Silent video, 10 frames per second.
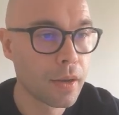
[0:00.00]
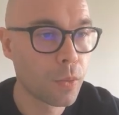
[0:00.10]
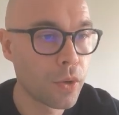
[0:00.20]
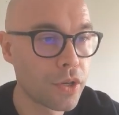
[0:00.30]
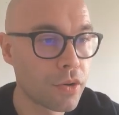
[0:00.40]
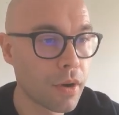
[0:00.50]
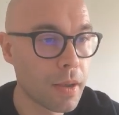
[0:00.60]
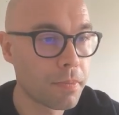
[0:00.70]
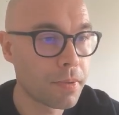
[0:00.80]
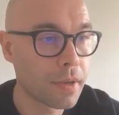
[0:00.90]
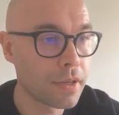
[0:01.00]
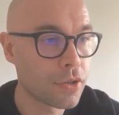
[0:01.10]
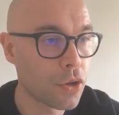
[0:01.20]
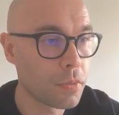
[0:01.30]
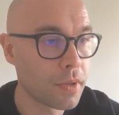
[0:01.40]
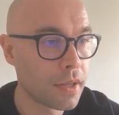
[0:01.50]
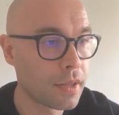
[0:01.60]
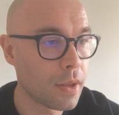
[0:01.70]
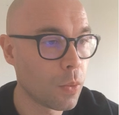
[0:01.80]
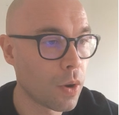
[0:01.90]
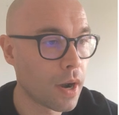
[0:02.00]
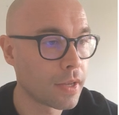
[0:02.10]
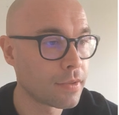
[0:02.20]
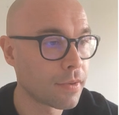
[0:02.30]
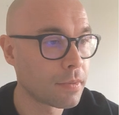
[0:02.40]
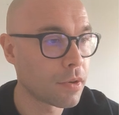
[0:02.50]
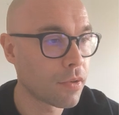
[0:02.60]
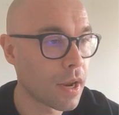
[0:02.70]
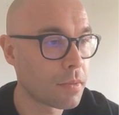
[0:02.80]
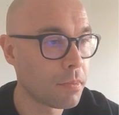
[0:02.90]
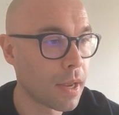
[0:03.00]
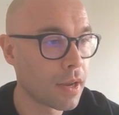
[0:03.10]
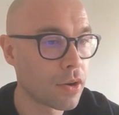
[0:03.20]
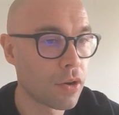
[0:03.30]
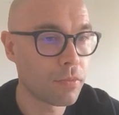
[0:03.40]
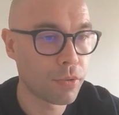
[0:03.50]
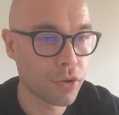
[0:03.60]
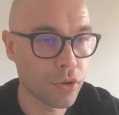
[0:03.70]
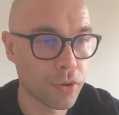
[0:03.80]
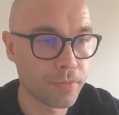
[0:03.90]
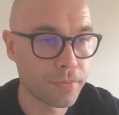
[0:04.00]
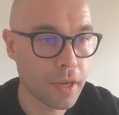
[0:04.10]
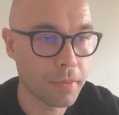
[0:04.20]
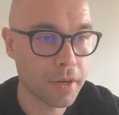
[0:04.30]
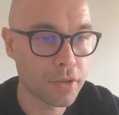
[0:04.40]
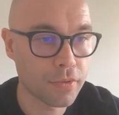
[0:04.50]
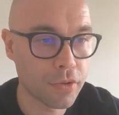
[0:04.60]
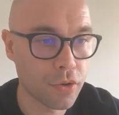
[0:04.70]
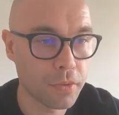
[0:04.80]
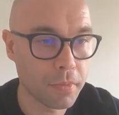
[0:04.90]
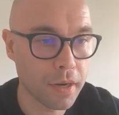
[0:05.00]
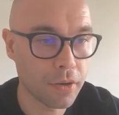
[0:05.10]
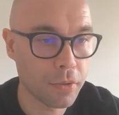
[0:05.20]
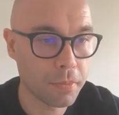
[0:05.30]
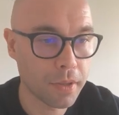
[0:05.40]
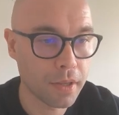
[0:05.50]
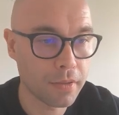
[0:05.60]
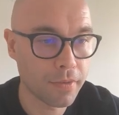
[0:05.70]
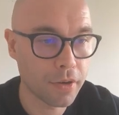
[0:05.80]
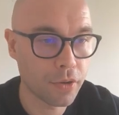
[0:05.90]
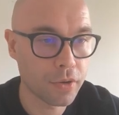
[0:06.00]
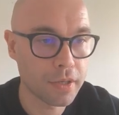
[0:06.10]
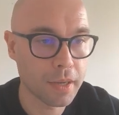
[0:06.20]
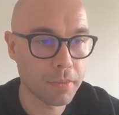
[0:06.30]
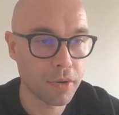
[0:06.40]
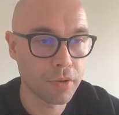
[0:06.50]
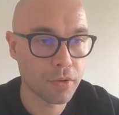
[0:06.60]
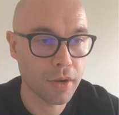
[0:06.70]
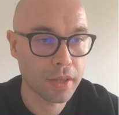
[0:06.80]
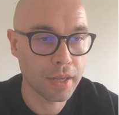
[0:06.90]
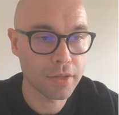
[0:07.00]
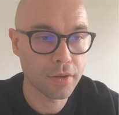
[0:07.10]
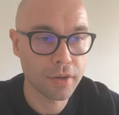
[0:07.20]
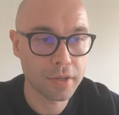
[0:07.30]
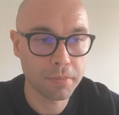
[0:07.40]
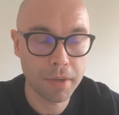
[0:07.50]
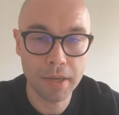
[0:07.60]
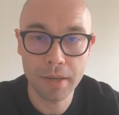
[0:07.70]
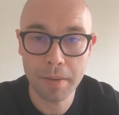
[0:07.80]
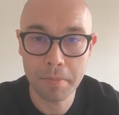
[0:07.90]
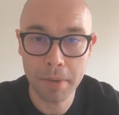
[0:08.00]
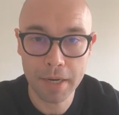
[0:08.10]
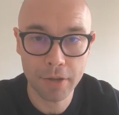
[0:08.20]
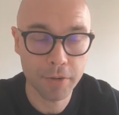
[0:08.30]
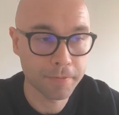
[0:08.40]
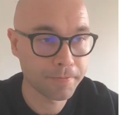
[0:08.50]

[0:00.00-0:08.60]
Which grape is dominant in wines from the right bank of Bordeaux? Cabernet Sauvignon, Merlot, Petit Verdot, Semillon. Correct answer is B, Merlot.